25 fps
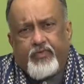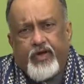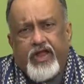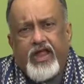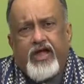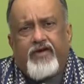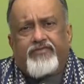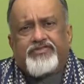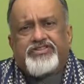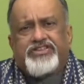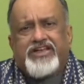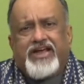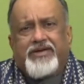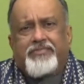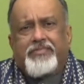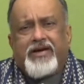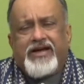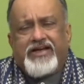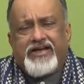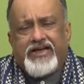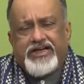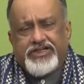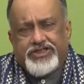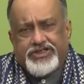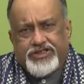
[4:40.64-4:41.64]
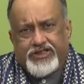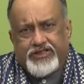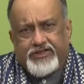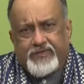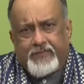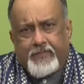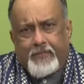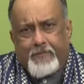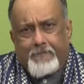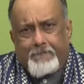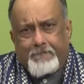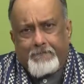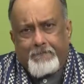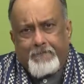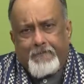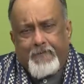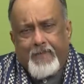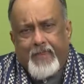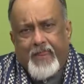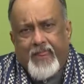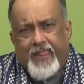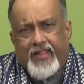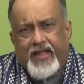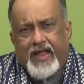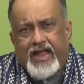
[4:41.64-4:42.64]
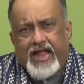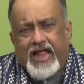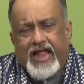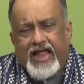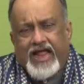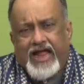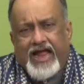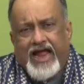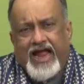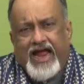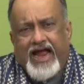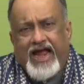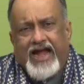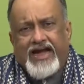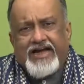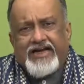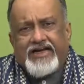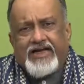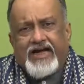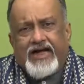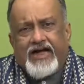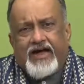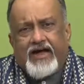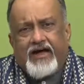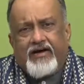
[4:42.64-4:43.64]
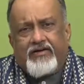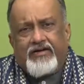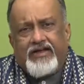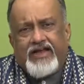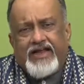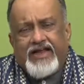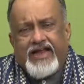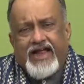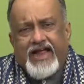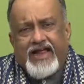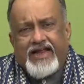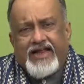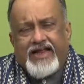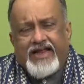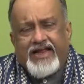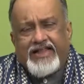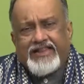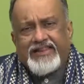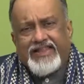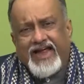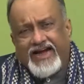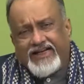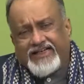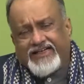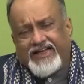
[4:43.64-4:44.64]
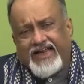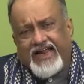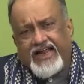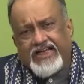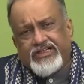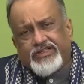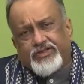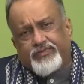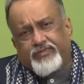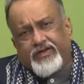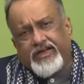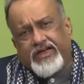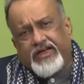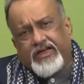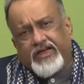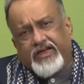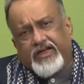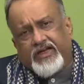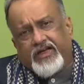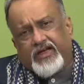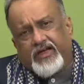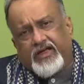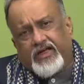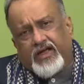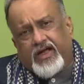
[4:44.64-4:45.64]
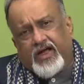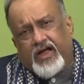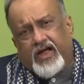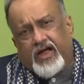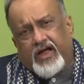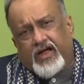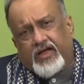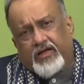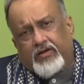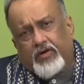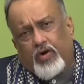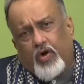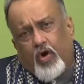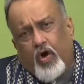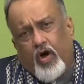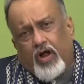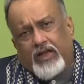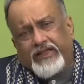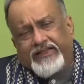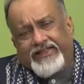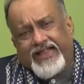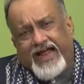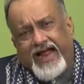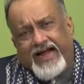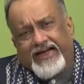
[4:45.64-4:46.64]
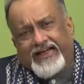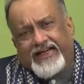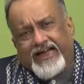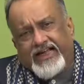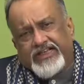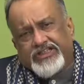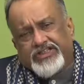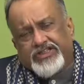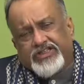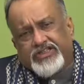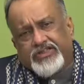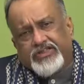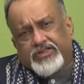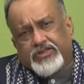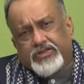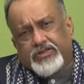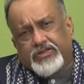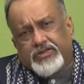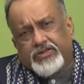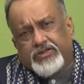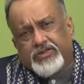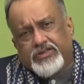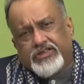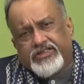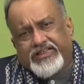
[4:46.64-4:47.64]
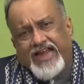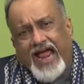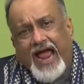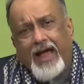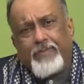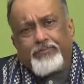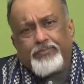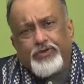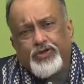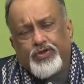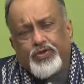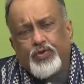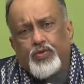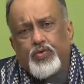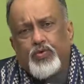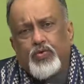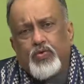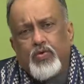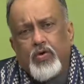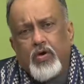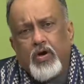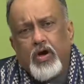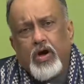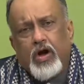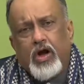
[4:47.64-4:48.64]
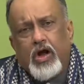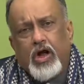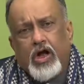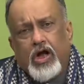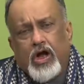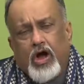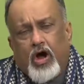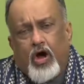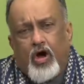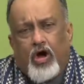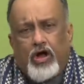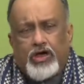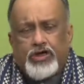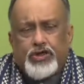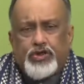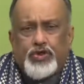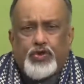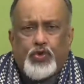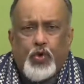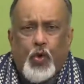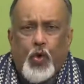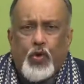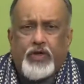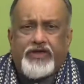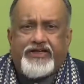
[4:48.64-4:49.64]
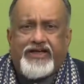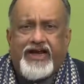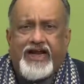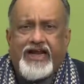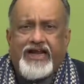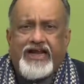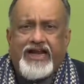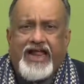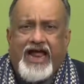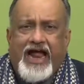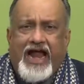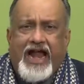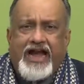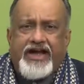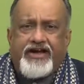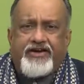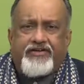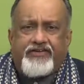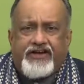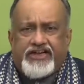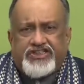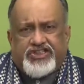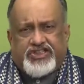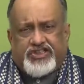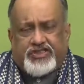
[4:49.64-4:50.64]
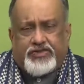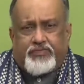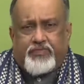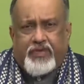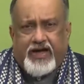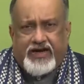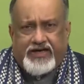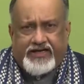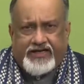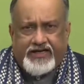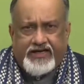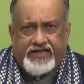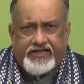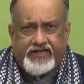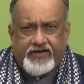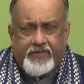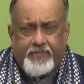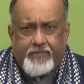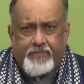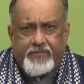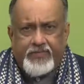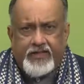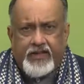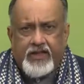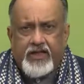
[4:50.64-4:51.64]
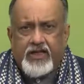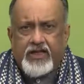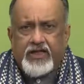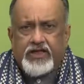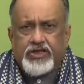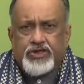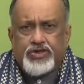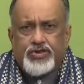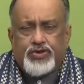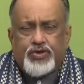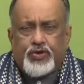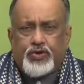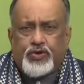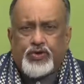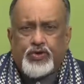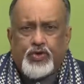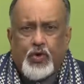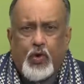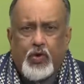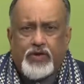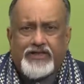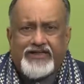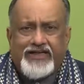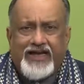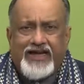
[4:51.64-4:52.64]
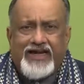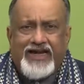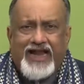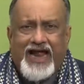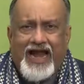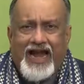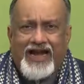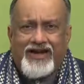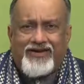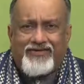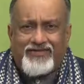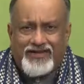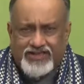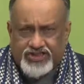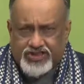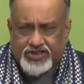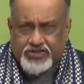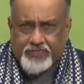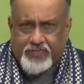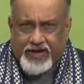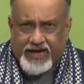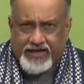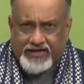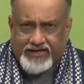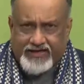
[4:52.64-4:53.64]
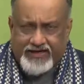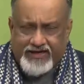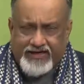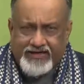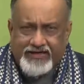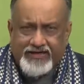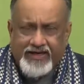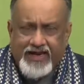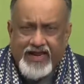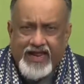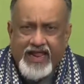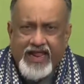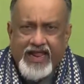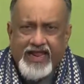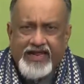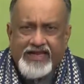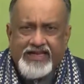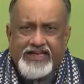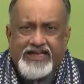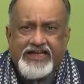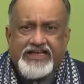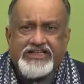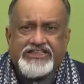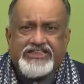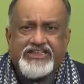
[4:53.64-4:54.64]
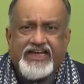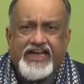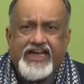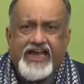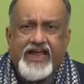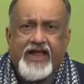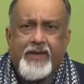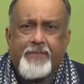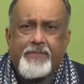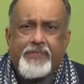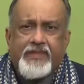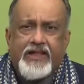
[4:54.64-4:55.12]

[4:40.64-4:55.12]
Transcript: of segmentation, and in that case we call that as TAM 2 or total addressed market. So, total addressed market is a